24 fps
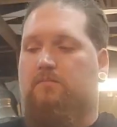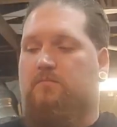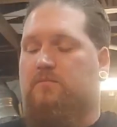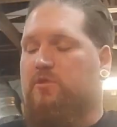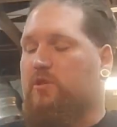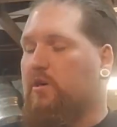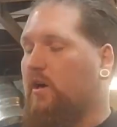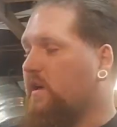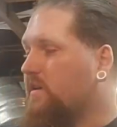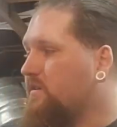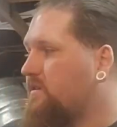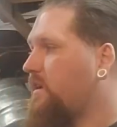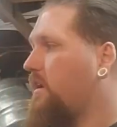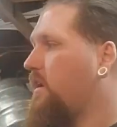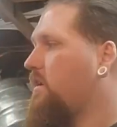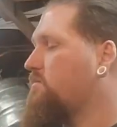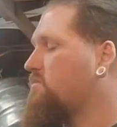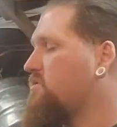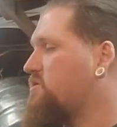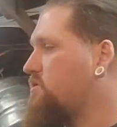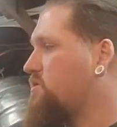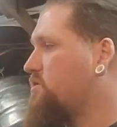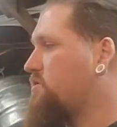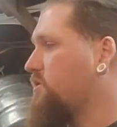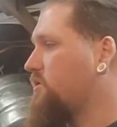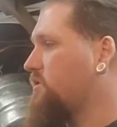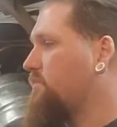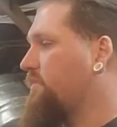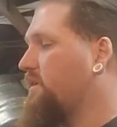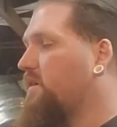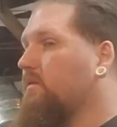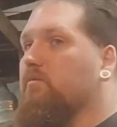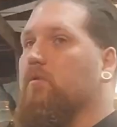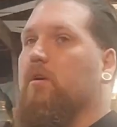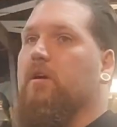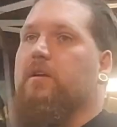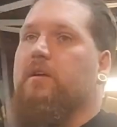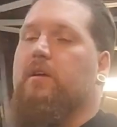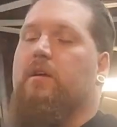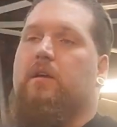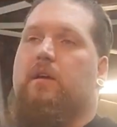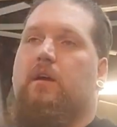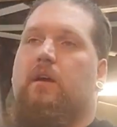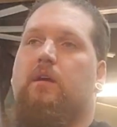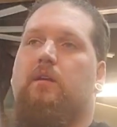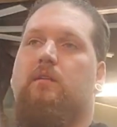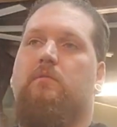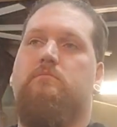Trans Am should be running
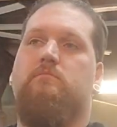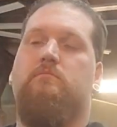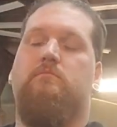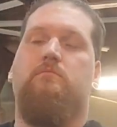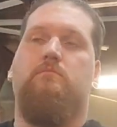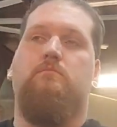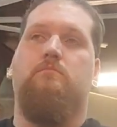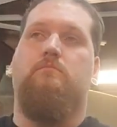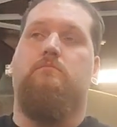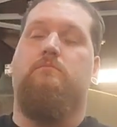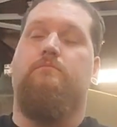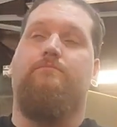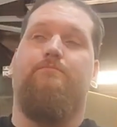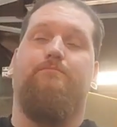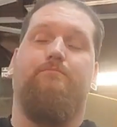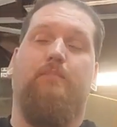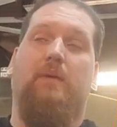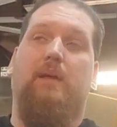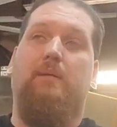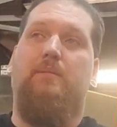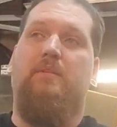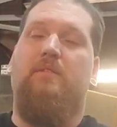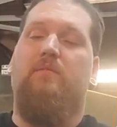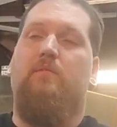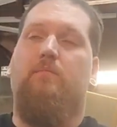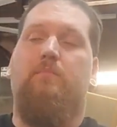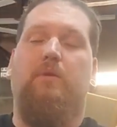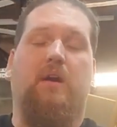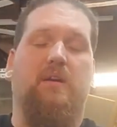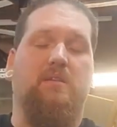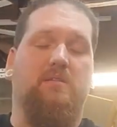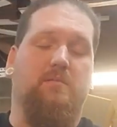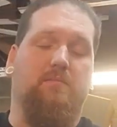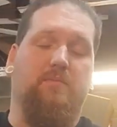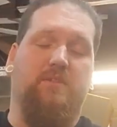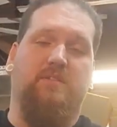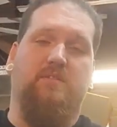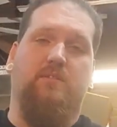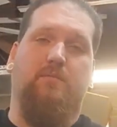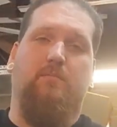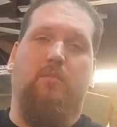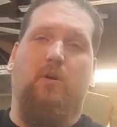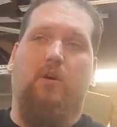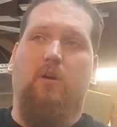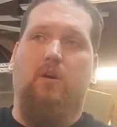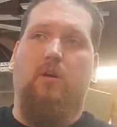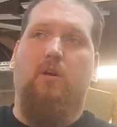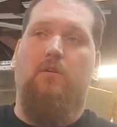again, maybe even possibly
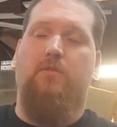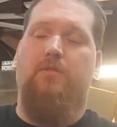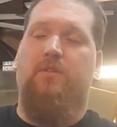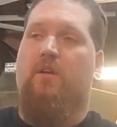tomorrow.